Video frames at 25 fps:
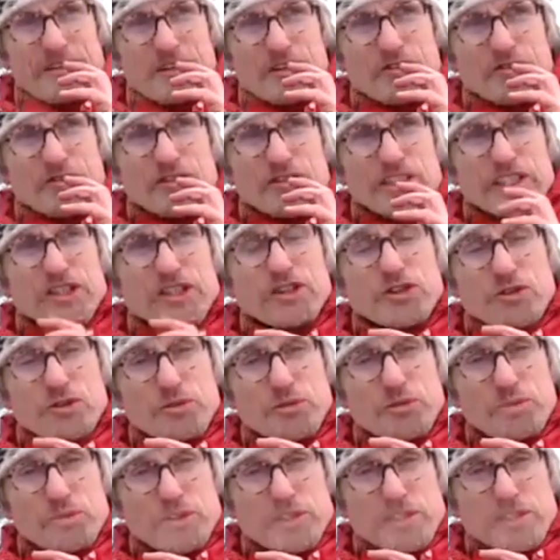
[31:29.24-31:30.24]

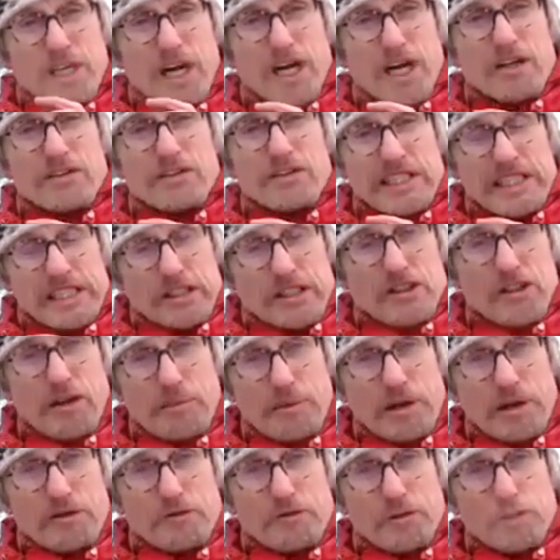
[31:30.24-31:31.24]
reduce our
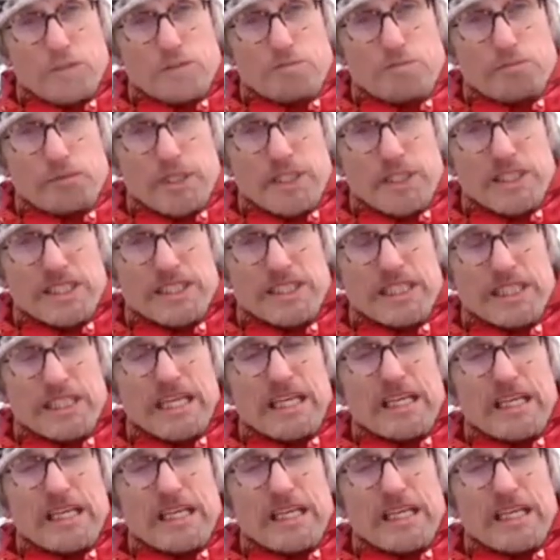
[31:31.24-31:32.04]
economic footprints,